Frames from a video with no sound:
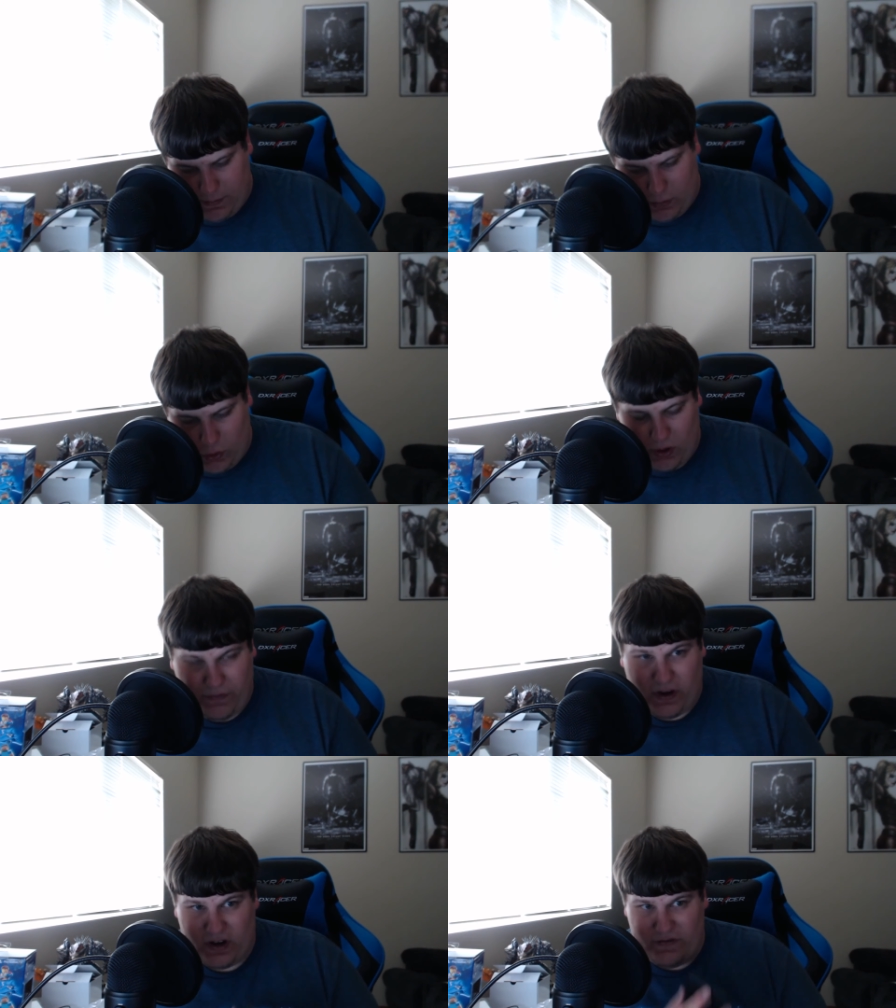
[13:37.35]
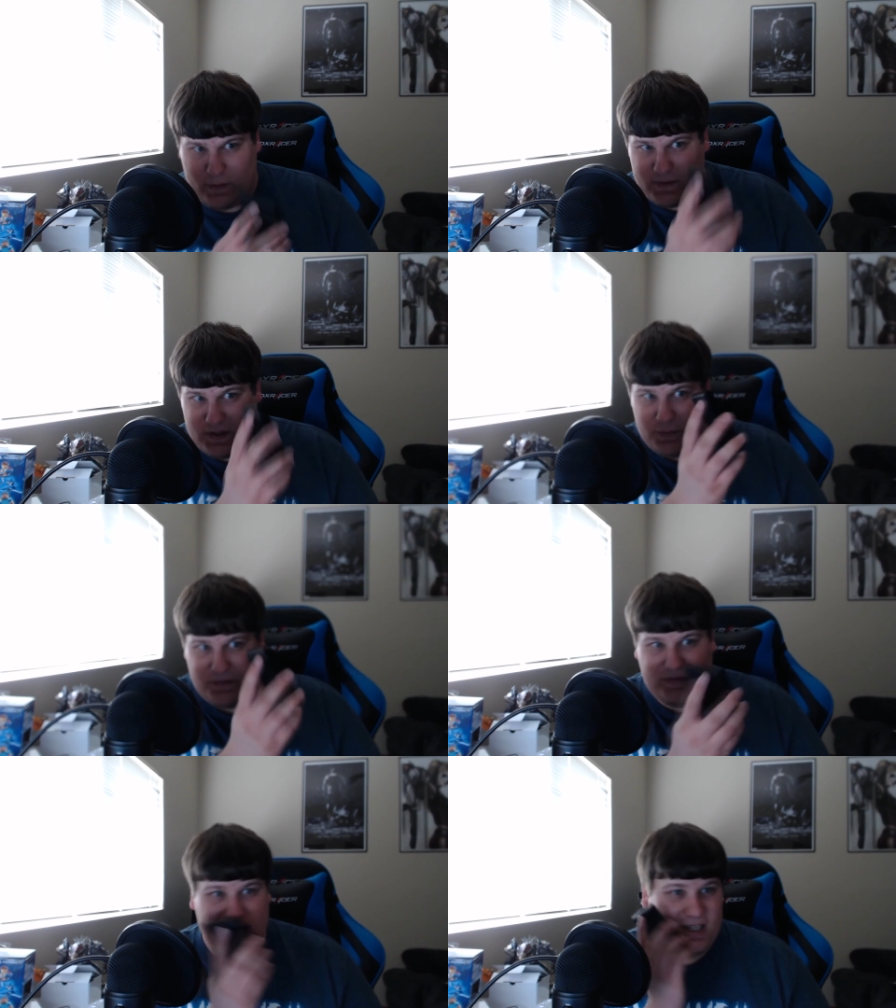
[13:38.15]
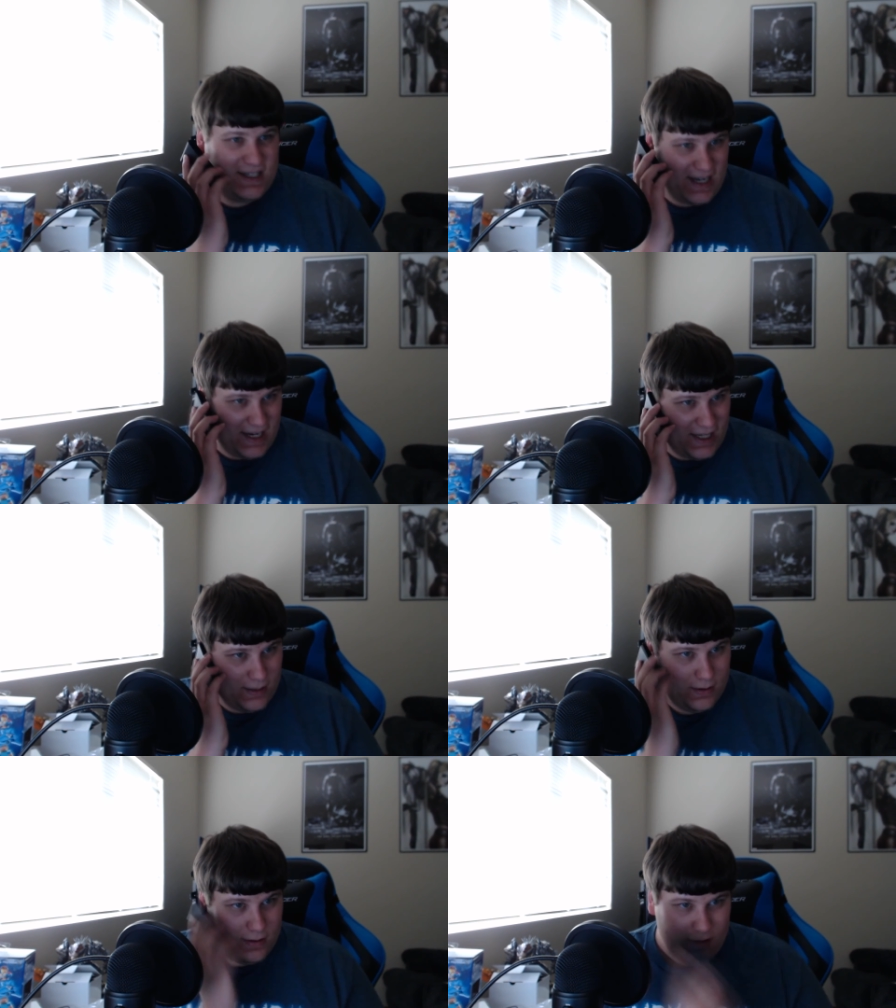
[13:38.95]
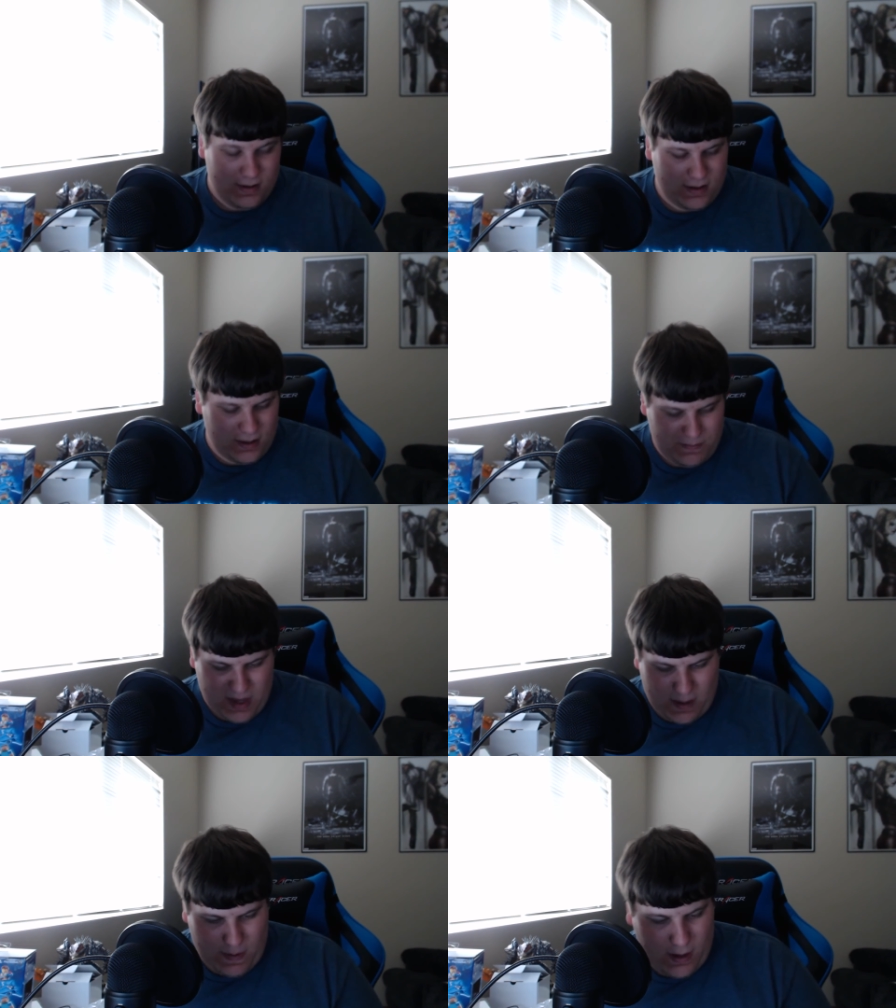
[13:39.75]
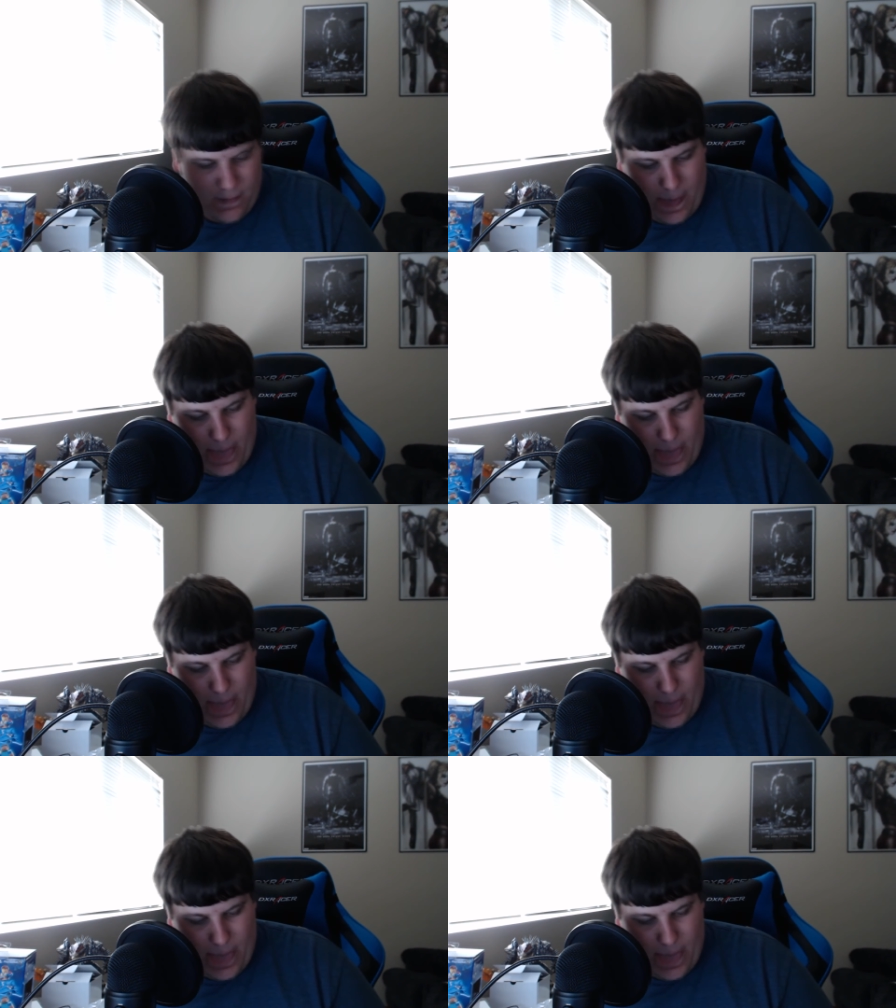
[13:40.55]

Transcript: Or if your phone's super fucking tiny, then maybe.